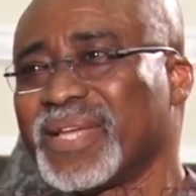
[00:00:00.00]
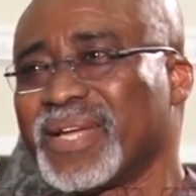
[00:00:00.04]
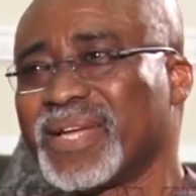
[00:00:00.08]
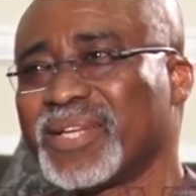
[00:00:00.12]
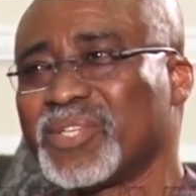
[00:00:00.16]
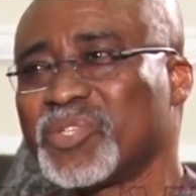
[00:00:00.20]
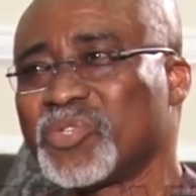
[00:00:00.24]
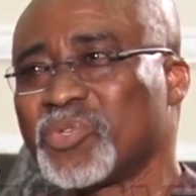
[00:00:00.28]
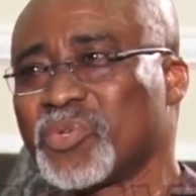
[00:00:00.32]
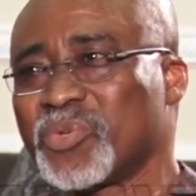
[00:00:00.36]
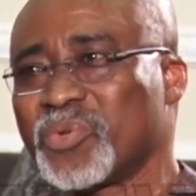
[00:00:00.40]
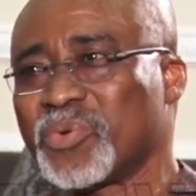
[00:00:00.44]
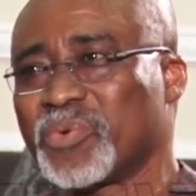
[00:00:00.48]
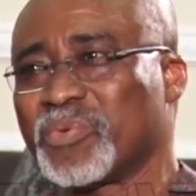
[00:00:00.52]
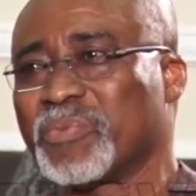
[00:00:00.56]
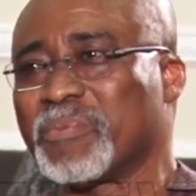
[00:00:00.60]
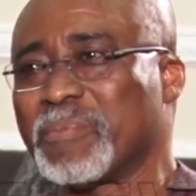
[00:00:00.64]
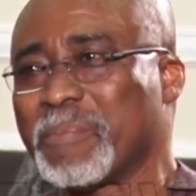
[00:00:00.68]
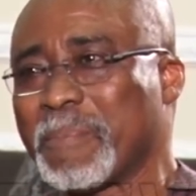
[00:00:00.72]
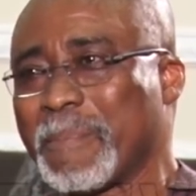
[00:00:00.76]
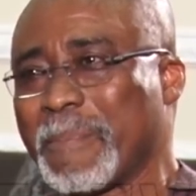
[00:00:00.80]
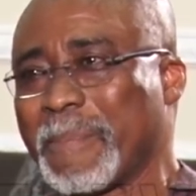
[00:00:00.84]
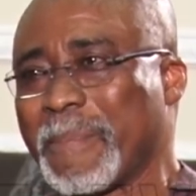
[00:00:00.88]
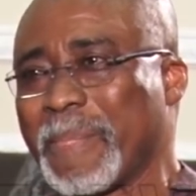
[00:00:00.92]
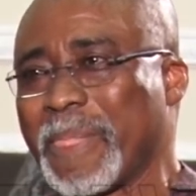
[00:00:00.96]
And so,
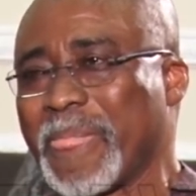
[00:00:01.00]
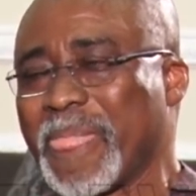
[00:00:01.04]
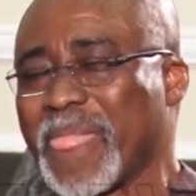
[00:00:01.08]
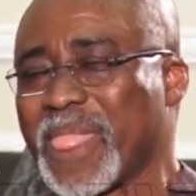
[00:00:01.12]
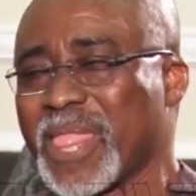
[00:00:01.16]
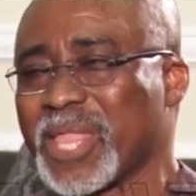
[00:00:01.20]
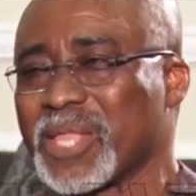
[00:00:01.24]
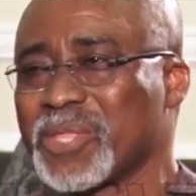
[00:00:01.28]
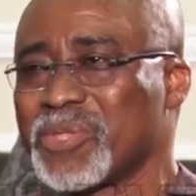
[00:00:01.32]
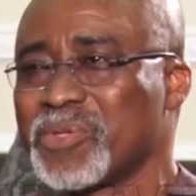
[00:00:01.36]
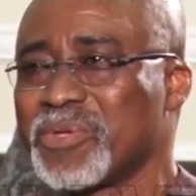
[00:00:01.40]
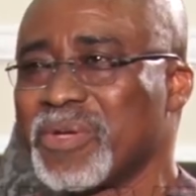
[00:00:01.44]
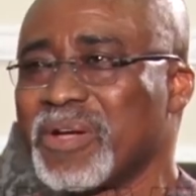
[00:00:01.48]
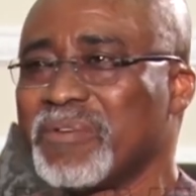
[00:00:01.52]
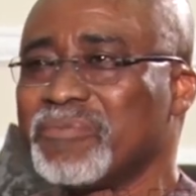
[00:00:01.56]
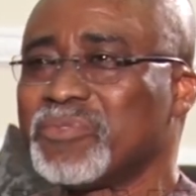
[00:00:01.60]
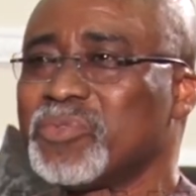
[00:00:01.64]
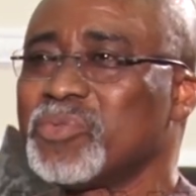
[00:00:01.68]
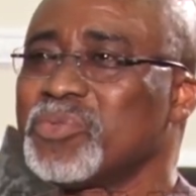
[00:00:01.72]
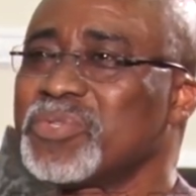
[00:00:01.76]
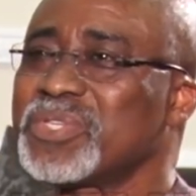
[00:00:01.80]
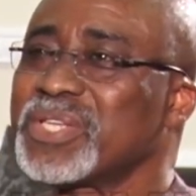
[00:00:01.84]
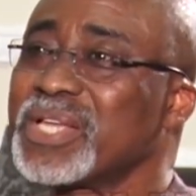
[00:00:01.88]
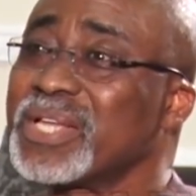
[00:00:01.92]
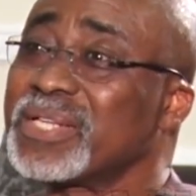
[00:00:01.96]
you have
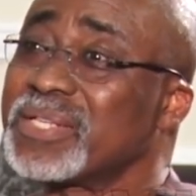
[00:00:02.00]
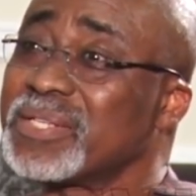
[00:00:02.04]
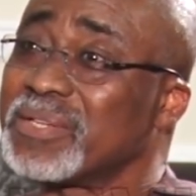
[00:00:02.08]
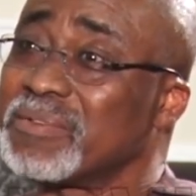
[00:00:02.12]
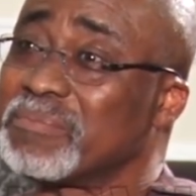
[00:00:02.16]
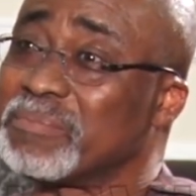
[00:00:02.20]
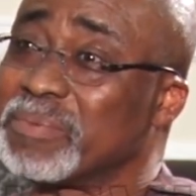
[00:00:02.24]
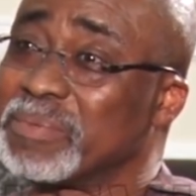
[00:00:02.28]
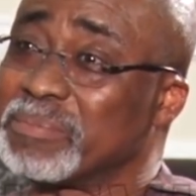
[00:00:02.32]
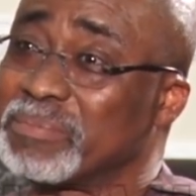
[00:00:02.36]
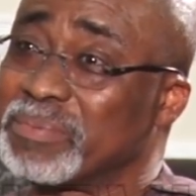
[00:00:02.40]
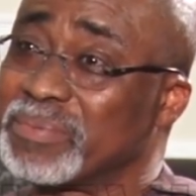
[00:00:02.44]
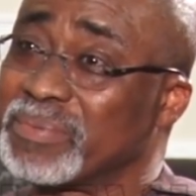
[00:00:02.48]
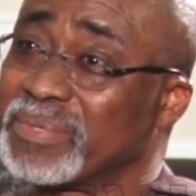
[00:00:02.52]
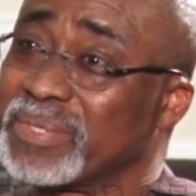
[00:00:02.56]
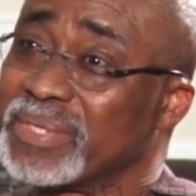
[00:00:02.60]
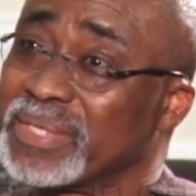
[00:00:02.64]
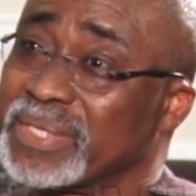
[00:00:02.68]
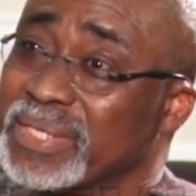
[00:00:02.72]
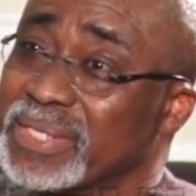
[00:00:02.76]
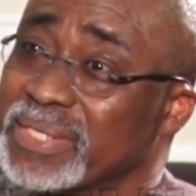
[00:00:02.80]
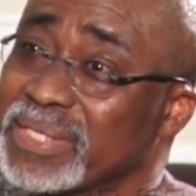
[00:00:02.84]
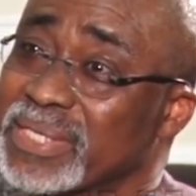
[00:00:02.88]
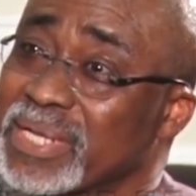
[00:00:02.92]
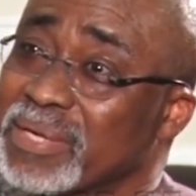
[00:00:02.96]
2 sets of people
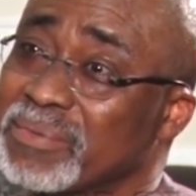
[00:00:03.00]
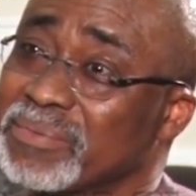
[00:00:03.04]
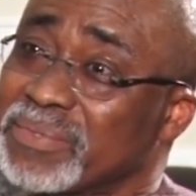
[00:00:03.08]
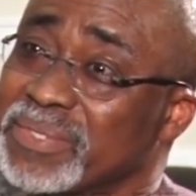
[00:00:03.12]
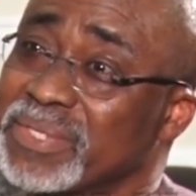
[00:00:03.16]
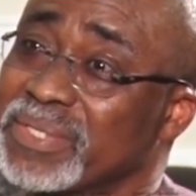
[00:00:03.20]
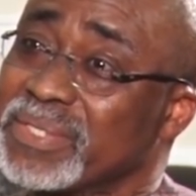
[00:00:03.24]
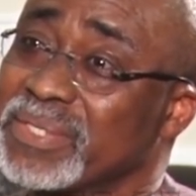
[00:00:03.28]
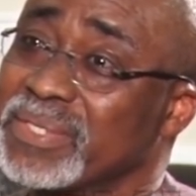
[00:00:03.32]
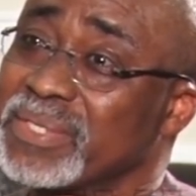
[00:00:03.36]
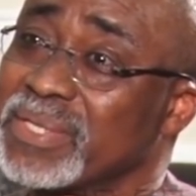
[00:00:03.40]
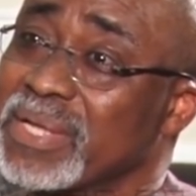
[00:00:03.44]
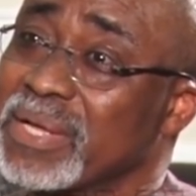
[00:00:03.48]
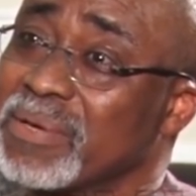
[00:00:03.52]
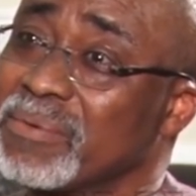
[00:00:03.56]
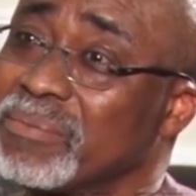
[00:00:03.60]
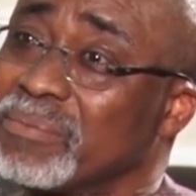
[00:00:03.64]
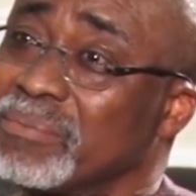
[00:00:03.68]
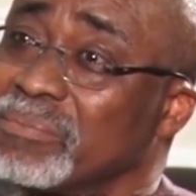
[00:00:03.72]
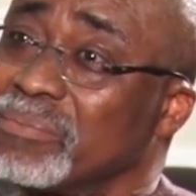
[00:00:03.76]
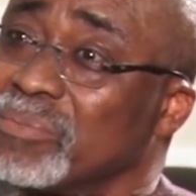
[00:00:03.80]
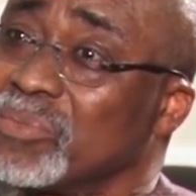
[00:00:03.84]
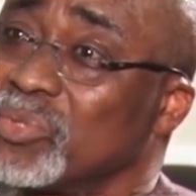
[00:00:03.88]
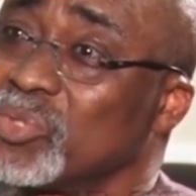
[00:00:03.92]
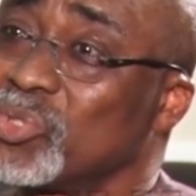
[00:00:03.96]
in the Southeast
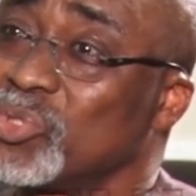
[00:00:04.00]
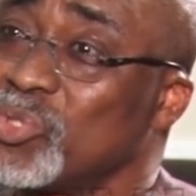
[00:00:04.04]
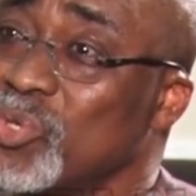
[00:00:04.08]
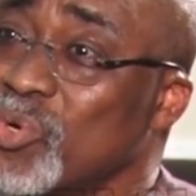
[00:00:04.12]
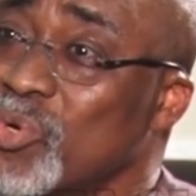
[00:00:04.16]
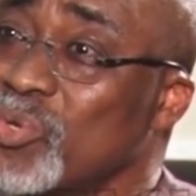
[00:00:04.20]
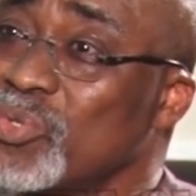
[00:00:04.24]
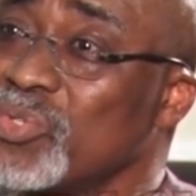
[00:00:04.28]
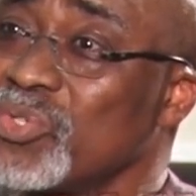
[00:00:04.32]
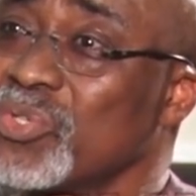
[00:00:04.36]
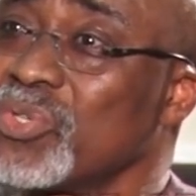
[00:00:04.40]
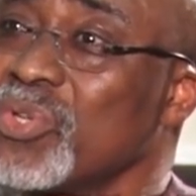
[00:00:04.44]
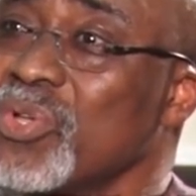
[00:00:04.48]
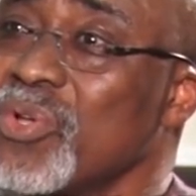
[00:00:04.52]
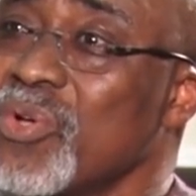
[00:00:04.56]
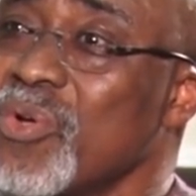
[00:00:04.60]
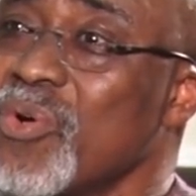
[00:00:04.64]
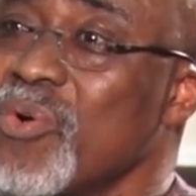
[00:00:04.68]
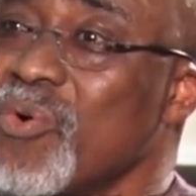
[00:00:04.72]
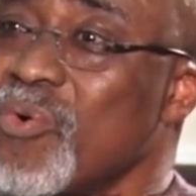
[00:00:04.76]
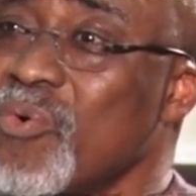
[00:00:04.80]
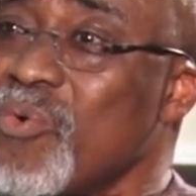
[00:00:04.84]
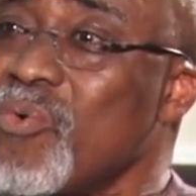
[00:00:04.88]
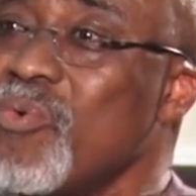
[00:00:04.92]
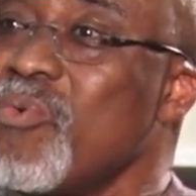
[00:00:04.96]
now, those
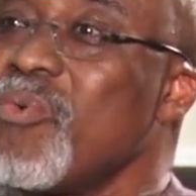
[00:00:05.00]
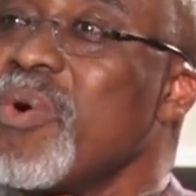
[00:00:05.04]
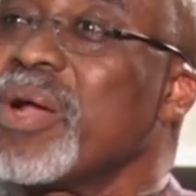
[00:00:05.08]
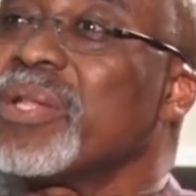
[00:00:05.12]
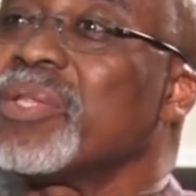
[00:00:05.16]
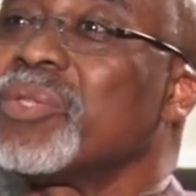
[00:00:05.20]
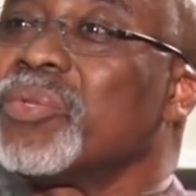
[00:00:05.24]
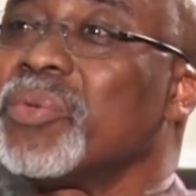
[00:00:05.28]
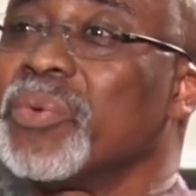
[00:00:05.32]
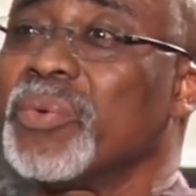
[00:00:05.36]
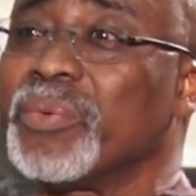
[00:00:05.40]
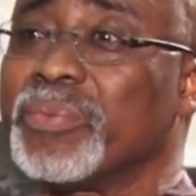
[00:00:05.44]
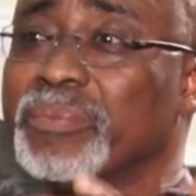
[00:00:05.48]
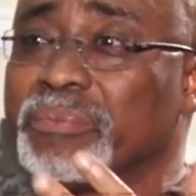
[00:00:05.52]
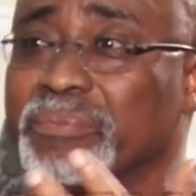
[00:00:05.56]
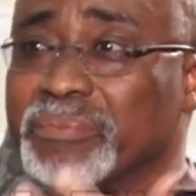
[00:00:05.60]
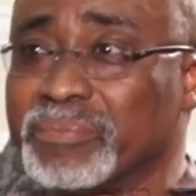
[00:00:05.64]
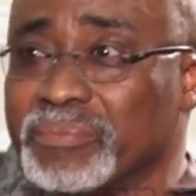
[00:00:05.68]
who want to.